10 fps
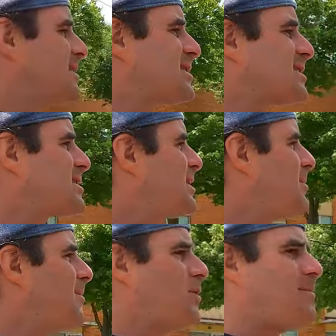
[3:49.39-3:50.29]
This is
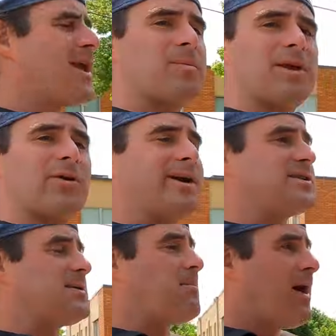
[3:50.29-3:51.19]
would make me
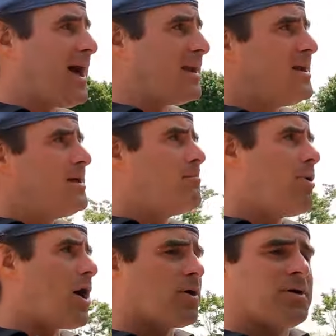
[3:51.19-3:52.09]
crazy, but
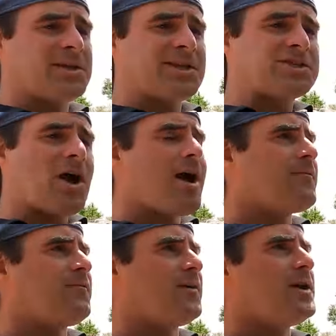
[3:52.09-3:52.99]
borrowing this
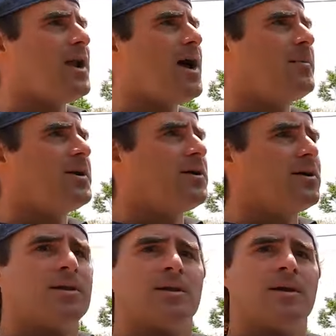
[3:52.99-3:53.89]
car,
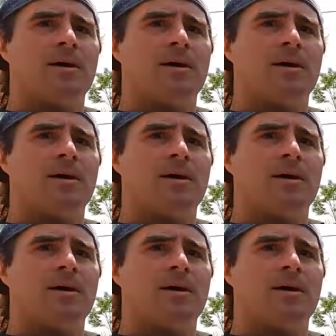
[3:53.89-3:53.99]
phenomenal.